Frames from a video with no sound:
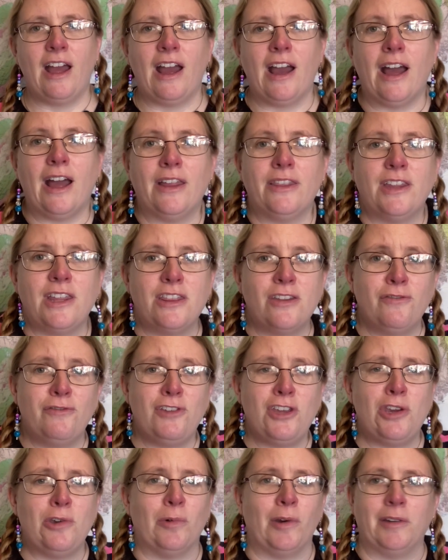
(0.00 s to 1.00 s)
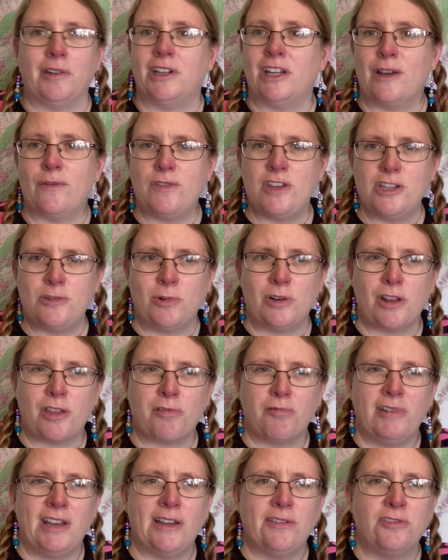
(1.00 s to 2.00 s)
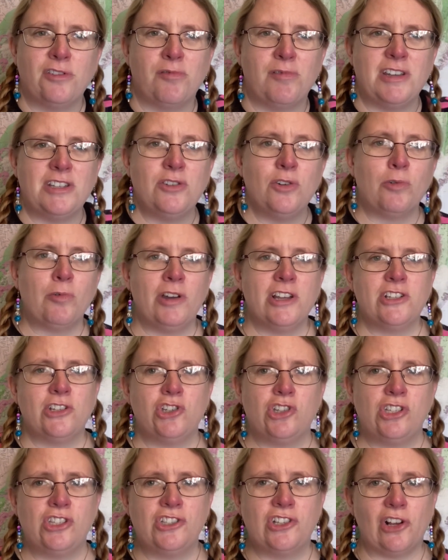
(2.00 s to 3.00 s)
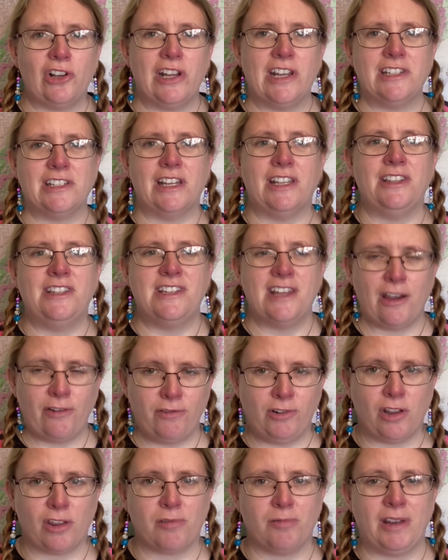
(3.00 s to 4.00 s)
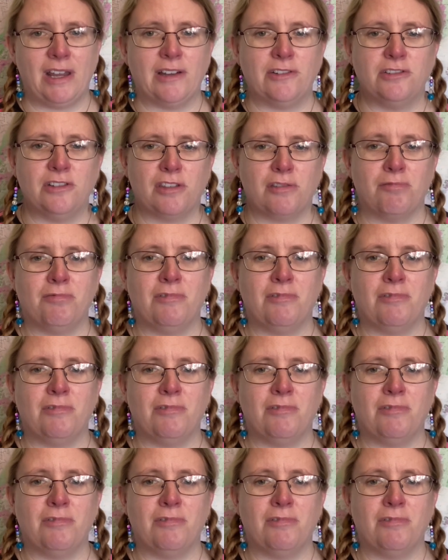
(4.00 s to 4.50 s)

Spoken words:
And then the view, I'm going to give this one a 3 out of 3. It's not quite such a solid and definite 3 out of